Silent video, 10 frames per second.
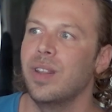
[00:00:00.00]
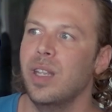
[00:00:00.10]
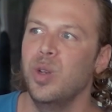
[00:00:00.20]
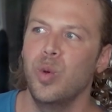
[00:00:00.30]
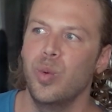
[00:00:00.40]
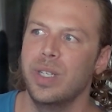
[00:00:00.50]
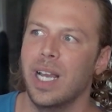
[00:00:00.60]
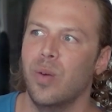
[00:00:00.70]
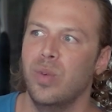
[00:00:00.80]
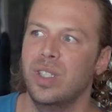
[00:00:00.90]
that they knew would
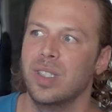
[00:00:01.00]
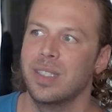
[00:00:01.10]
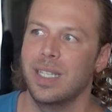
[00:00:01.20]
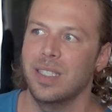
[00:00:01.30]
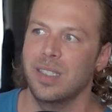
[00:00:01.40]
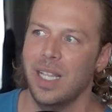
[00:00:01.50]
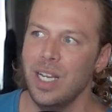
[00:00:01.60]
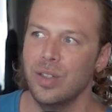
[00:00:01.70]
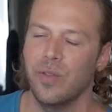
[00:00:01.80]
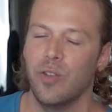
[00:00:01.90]
not reach its
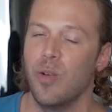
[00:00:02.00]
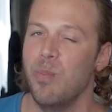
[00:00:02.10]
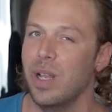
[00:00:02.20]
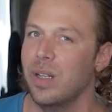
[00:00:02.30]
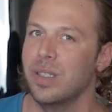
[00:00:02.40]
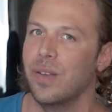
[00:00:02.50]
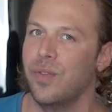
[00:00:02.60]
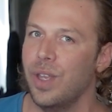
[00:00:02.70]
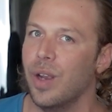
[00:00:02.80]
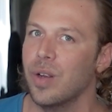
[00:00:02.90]
destination for millions
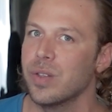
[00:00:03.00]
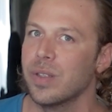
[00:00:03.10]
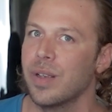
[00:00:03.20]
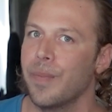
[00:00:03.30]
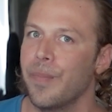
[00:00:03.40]
of years.